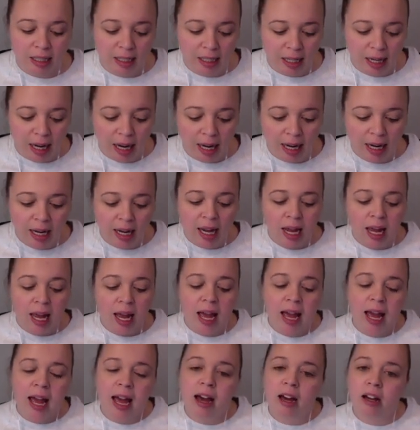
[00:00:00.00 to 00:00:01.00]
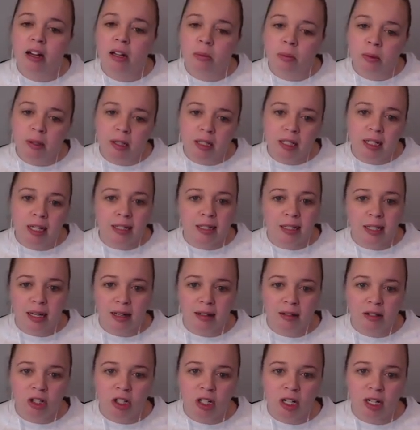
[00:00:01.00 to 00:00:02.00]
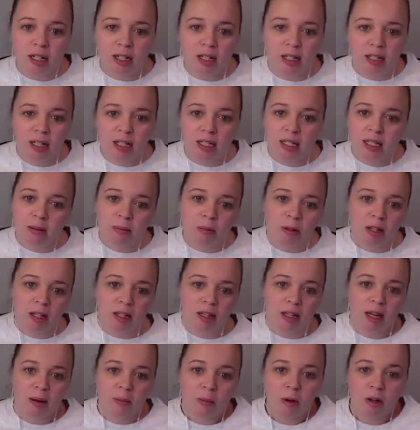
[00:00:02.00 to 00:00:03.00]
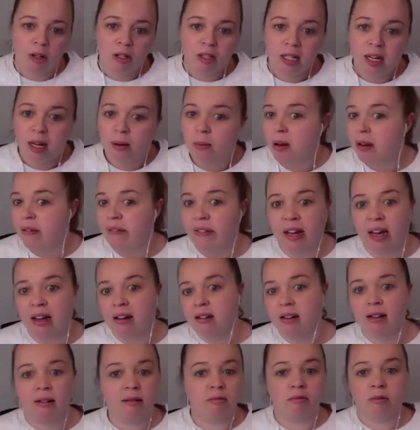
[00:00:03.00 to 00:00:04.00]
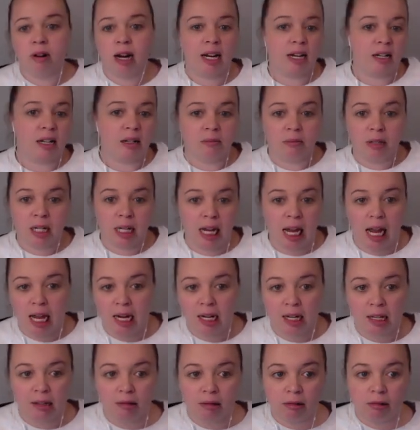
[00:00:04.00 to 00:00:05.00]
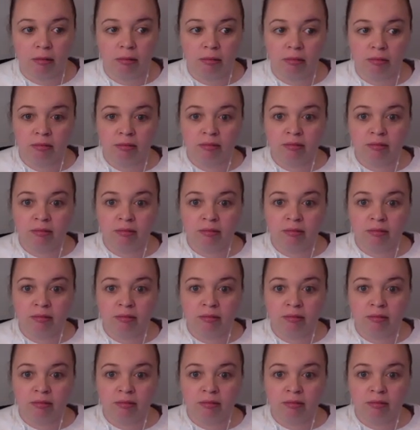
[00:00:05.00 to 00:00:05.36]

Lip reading: today, how could we test how genetically similar they were? Say we found a random Neanderthal.